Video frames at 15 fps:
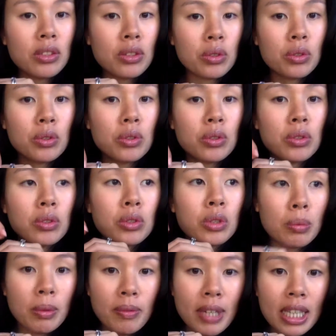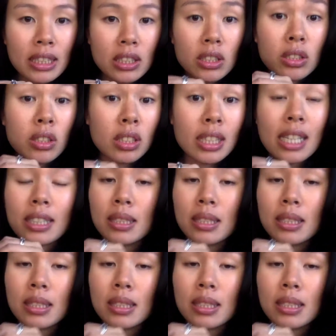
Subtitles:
to supervisors to start